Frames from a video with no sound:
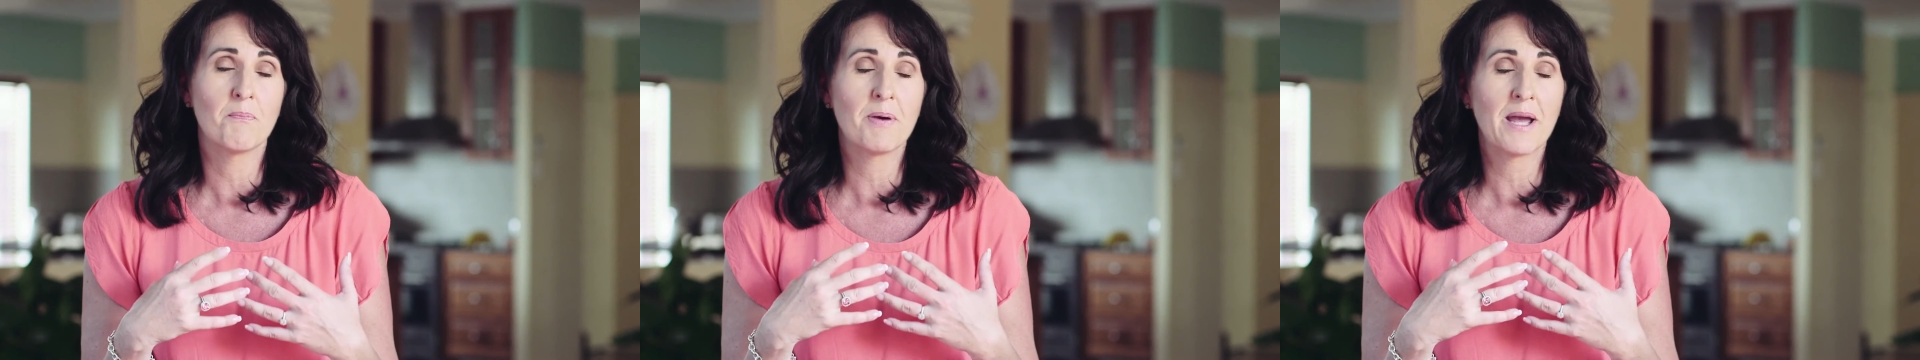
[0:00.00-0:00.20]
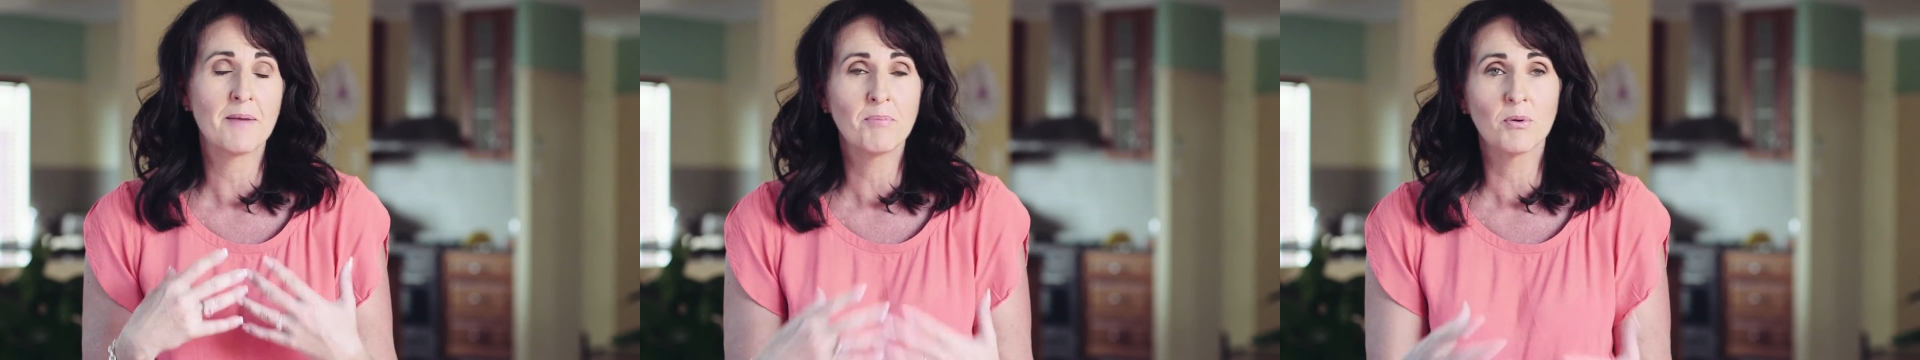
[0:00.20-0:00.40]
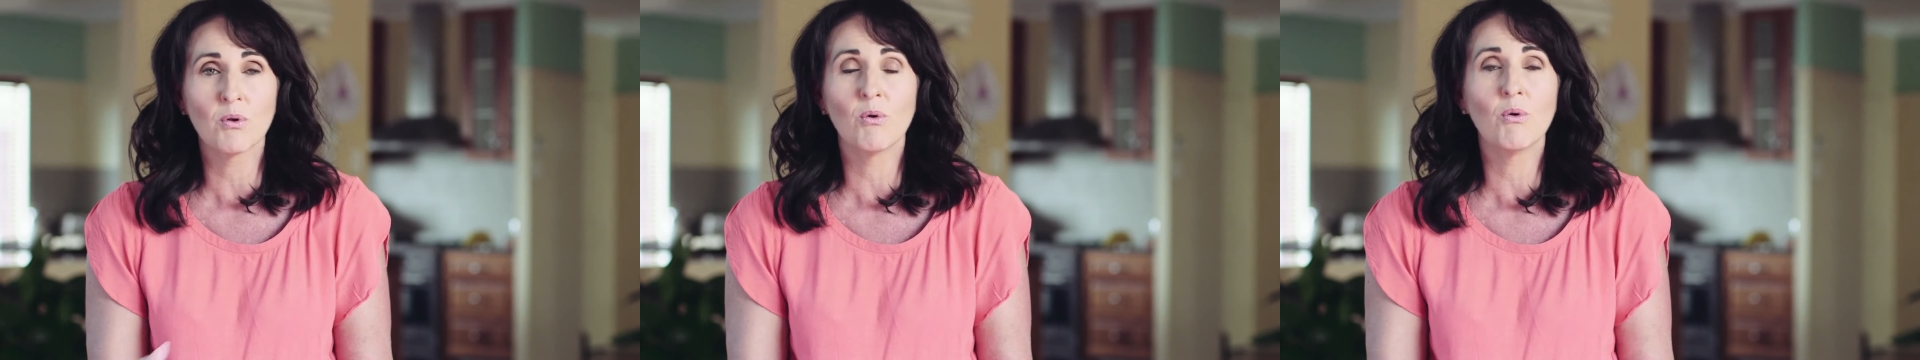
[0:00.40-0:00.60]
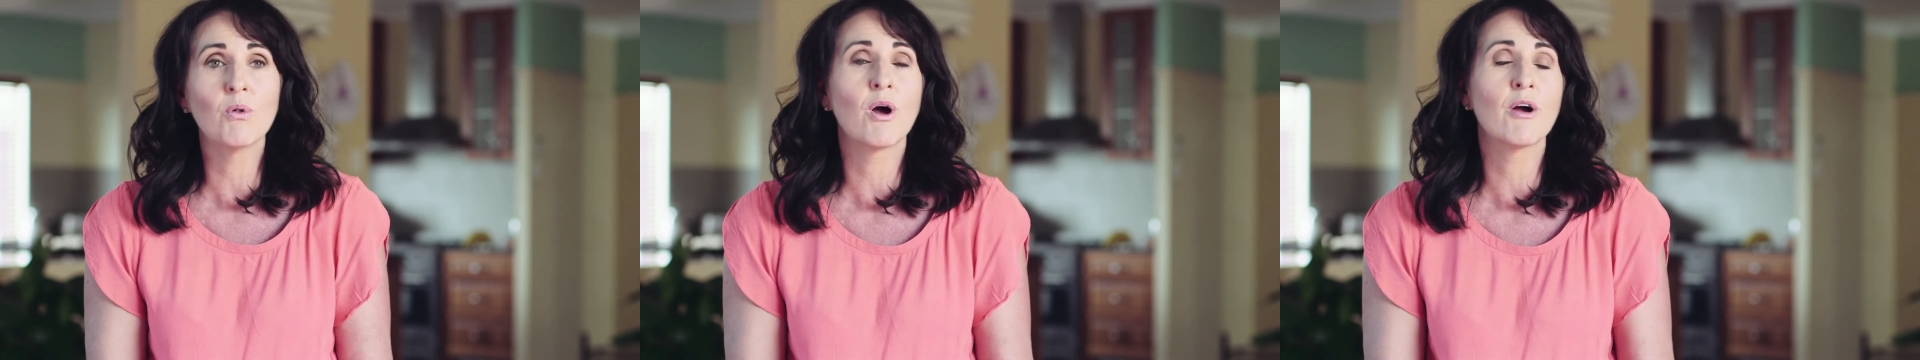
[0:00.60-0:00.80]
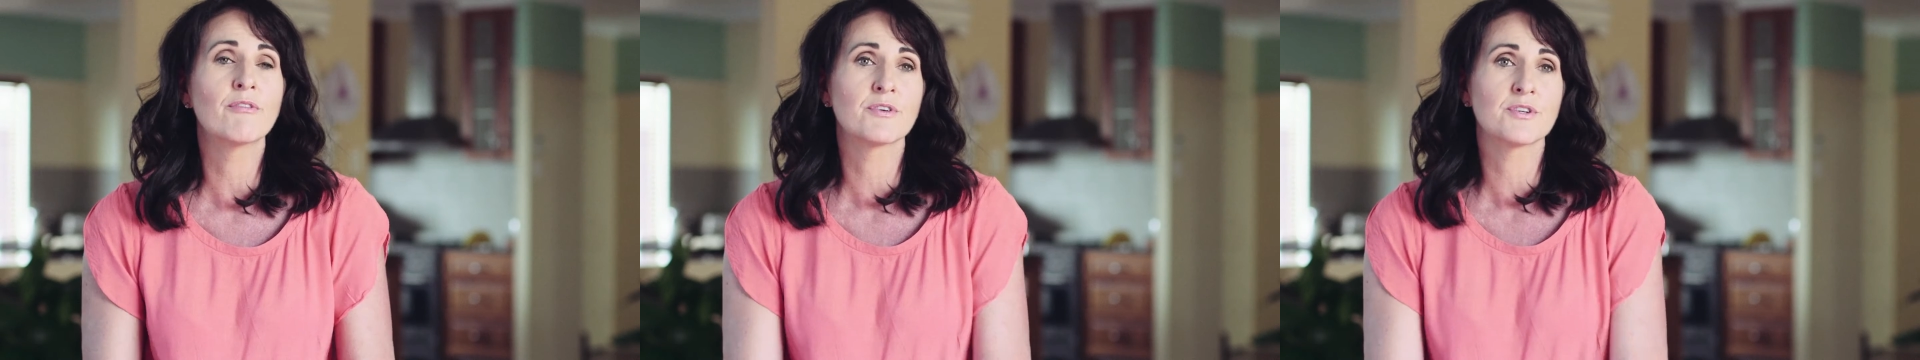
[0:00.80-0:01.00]
people
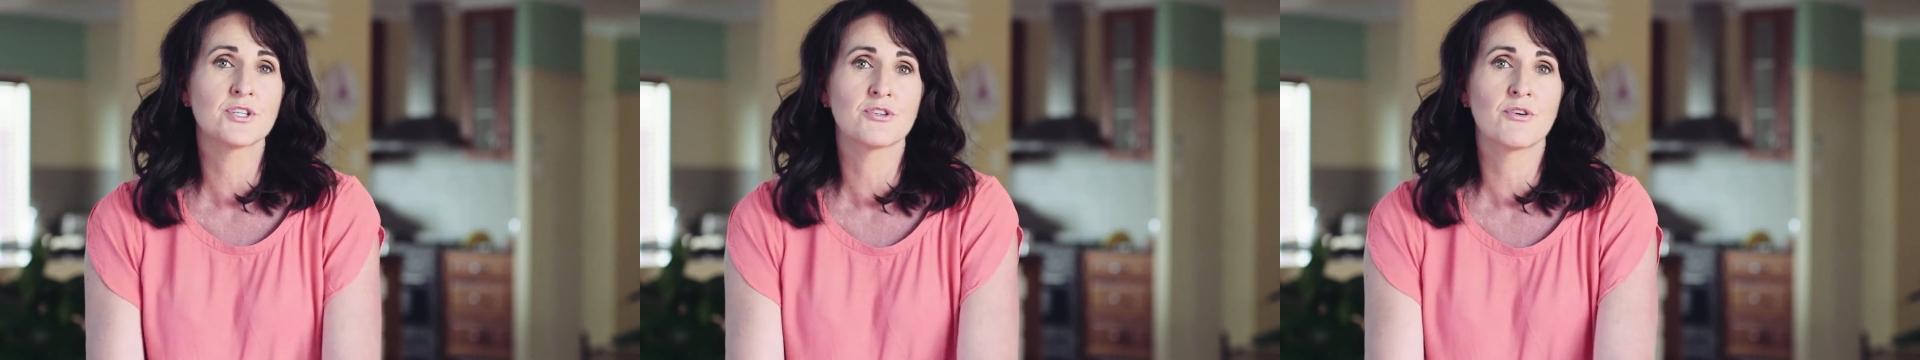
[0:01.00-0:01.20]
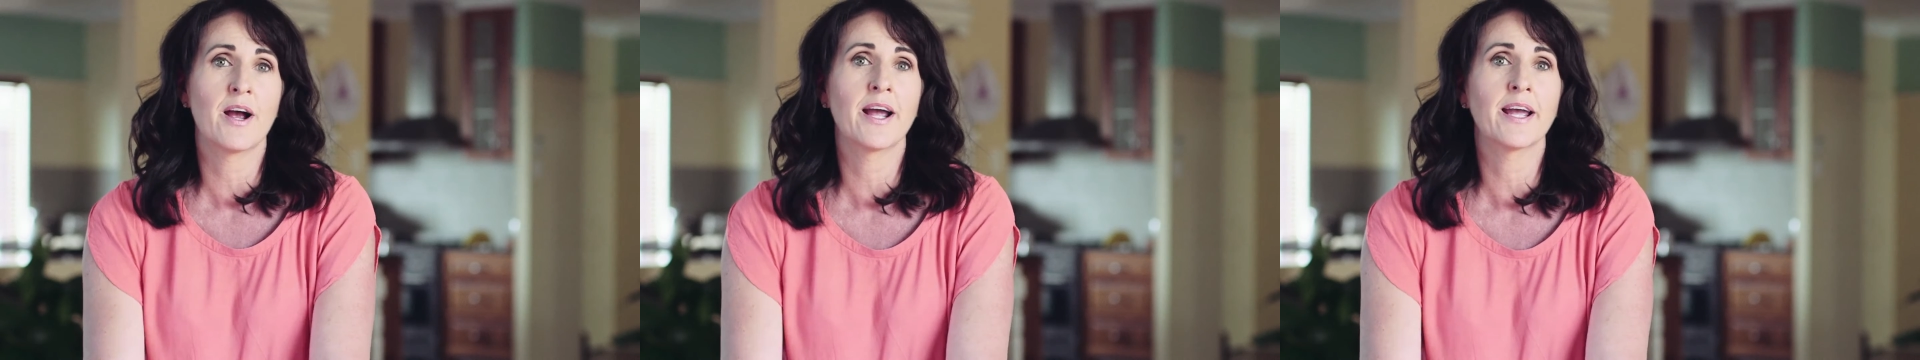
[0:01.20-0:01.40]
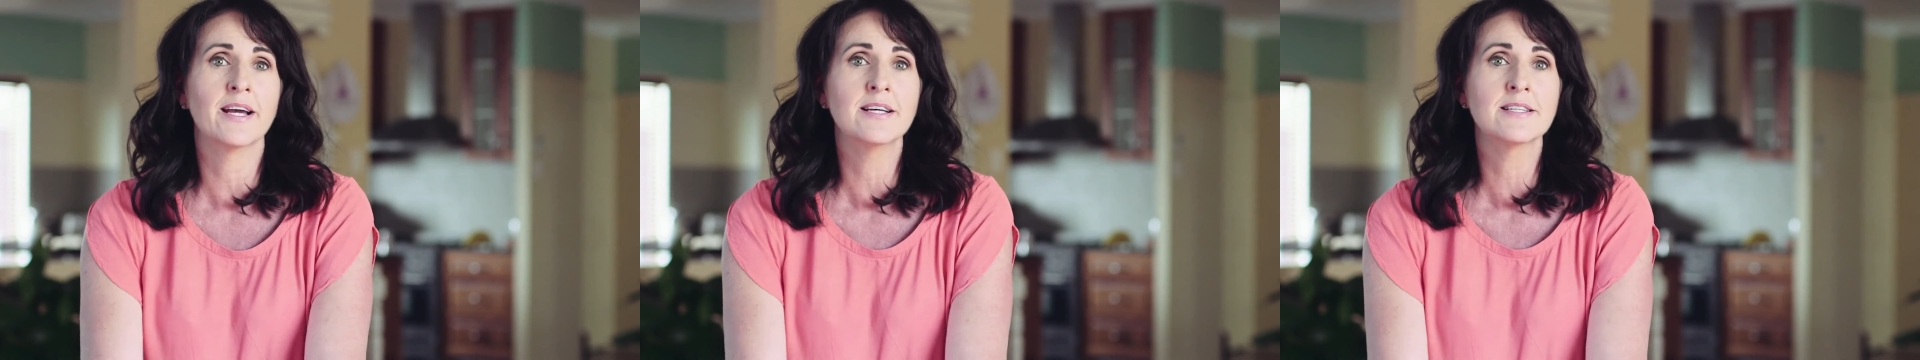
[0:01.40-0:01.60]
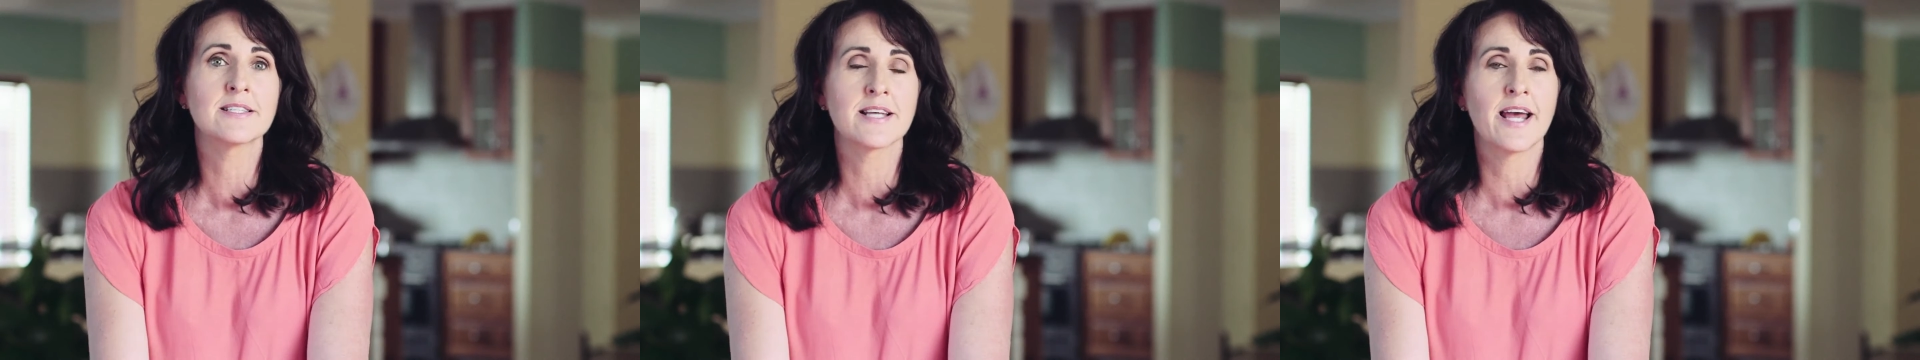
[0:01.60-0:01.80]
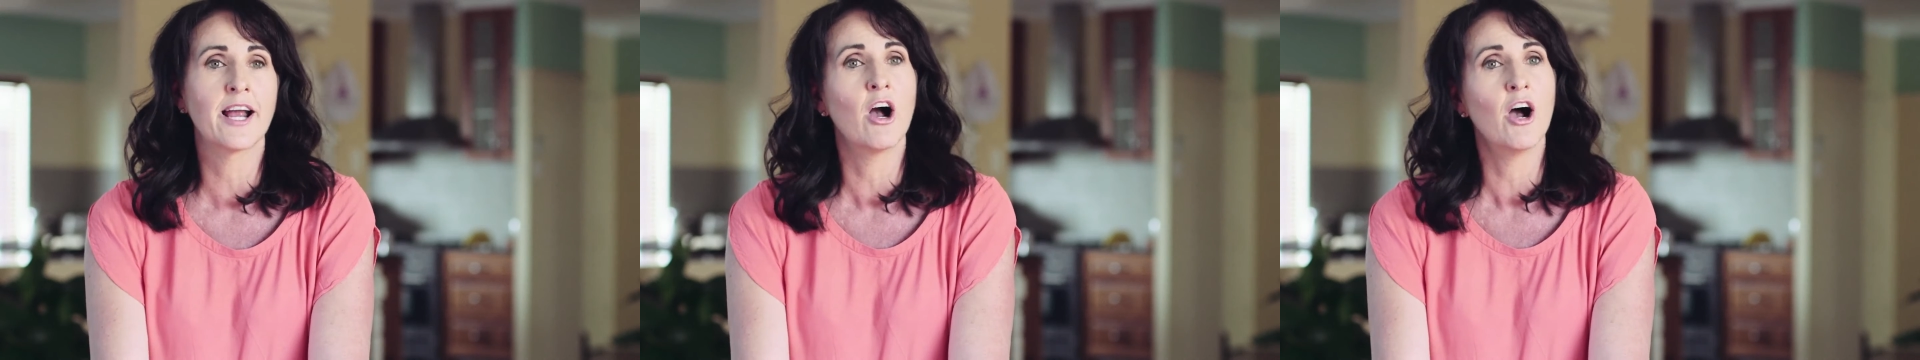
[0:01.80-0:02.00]
all over Australia
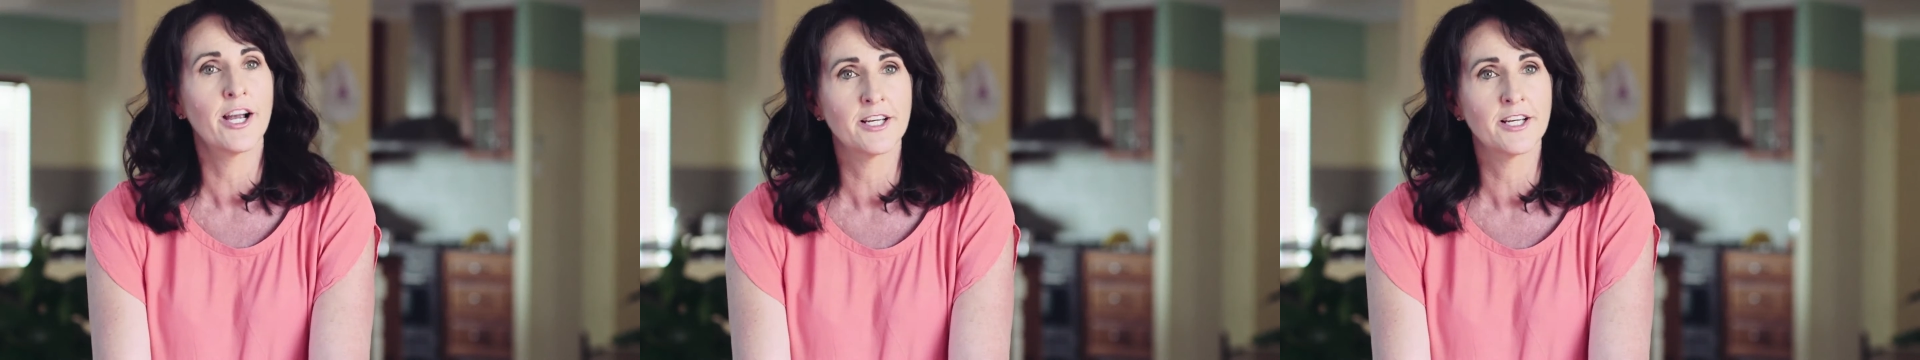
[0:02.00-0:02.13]
saying, I